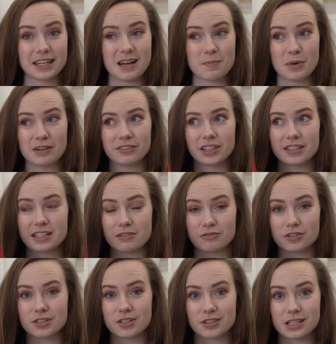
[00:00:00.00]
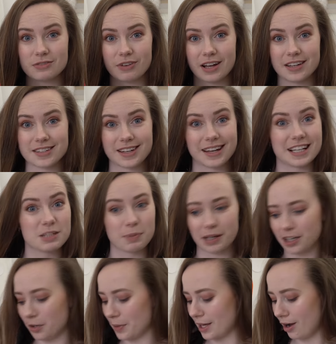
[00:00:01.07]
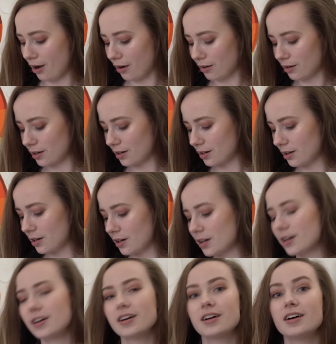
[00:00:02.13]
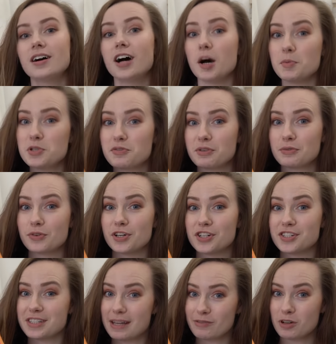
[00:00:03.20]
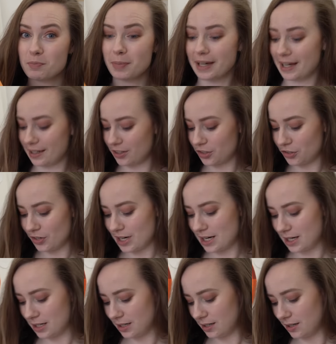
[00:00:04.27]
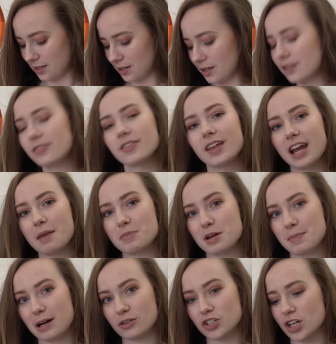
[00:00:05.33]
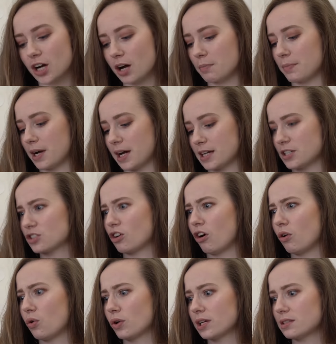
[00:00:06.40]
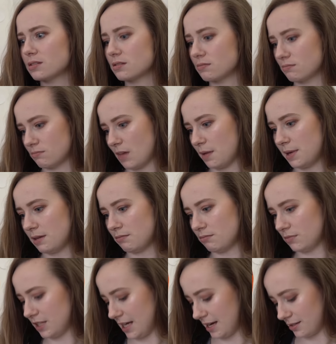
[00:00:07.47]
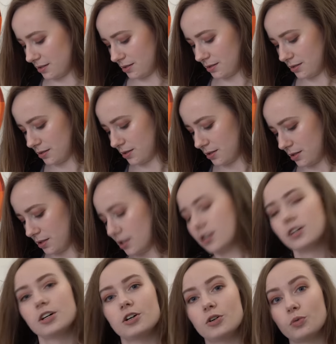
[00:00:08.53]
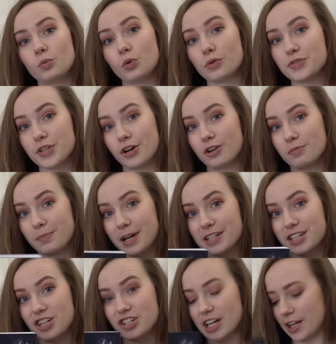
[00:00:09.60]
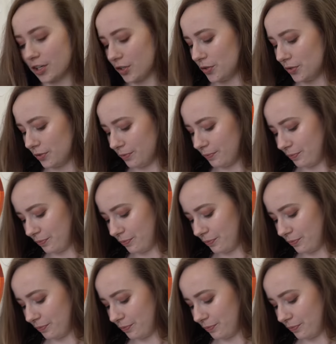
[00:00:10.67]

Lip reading: Nemreva, different to These Violent Delights by Chloe Gong, A Beautiful Foolish Endeavour by Hank Green, The Library at Mount Char by Scott Hawkins, maybe? Yes. Wolf Song by TJ Klune,